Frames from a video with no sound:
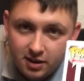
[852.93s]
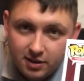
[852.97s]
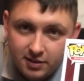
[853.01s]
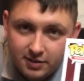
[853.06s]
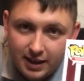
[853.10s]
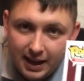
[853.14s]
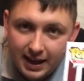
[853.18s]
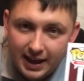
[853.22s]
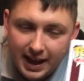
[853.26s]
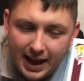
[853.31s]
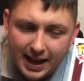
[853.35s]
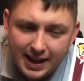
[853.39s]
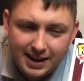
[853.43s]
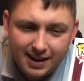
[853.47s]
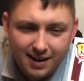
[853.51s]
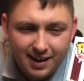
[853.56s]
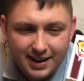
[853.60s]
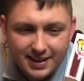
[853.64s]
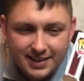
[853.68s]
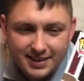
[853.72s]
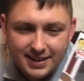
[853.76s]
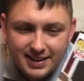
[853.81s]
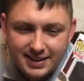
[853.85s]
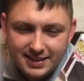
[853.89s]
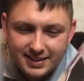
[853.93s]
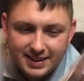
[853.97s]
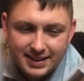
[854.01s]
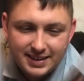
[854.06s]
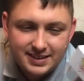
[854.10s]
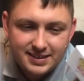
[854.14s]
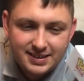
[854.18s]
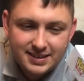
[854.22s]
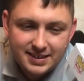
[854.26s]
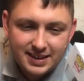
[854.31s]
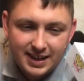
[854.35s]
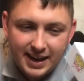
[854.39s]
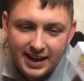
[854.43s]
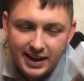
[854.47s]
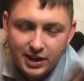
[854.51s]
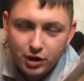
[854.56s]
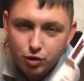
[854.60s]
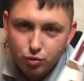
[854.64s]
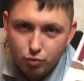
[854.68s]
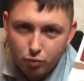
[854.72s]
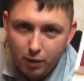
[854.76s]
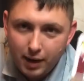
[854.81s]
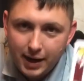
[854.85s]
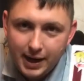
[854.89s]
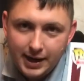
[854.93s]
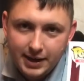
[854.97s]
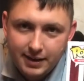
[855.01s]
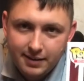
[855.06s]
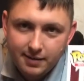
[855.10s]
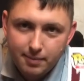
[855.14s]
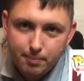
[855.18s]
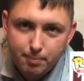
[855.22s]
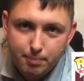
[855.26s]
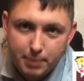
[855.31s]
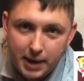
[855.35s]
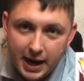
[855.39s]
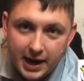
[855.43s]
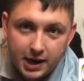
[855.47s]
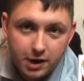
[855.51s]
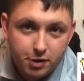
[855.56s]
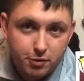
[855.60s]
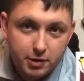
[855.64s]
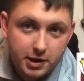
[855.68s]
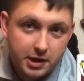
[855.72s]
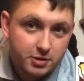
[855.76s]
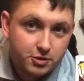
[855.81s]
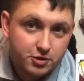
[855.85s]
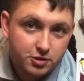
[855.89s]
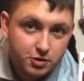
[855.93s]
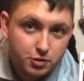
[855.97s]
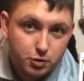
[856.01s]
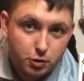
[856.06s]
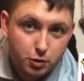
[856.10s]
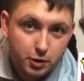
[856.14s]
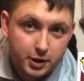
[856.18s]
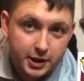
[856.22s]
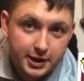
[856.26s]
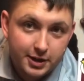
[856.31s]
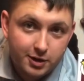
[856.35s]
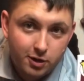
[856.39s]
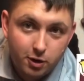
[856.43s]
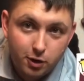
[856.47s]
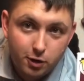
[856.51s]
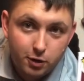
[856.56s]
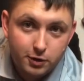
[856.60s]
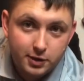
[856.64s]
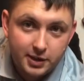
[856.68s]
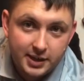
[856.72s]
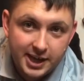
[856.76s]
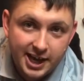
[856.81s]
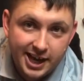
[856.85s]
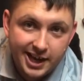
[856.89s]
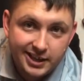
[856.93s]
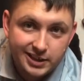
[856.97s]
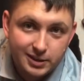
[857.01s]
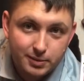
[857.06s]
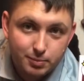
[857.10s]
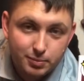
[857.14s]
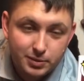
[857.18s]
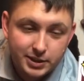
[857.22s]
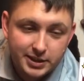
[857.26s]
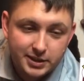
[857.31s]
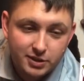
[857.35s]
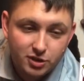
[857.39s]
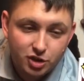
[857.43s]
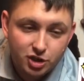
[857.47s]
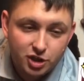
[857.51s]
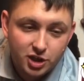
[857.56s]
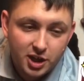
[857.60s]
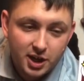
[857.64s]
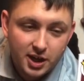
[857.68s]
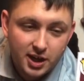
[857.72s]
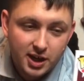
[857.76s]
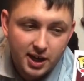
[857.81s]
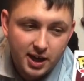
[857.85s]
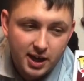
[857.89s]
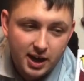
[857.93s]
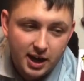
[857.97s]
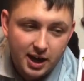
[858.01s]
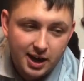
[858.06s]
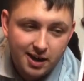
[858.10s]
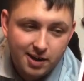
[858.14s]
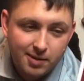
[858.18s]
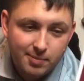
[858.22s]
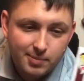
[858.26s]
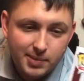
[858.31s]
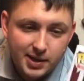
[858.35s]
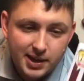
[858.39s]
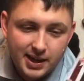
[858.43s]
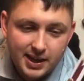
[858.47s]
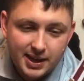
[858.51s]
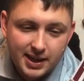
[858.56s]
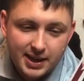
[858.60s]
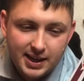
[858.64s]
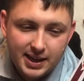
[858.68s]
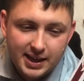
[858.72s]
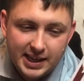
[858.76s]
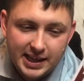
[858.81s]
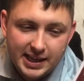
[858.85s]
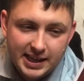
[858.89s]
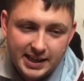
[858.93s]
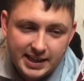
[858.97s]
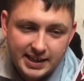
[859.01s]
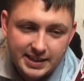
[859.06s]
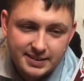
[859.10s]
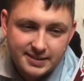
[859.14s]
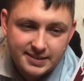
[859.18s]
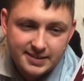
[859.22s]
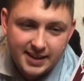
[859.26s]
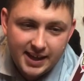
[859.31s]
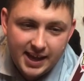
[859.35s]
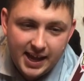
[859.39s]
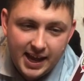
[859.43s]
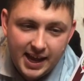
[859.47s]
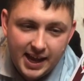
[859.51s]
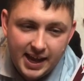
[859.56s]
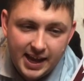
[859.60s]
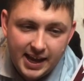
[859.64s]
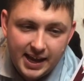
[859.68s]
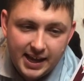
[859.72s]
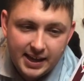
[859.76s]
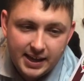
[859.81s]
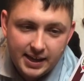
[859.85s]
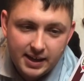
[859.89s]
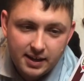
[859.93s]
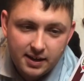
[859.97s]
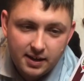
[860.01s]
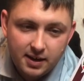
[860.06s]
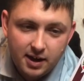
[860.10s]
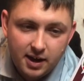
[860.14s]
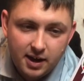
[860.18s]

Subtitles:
Okay, and I think they did a great background story on Caleb Lynch. He is a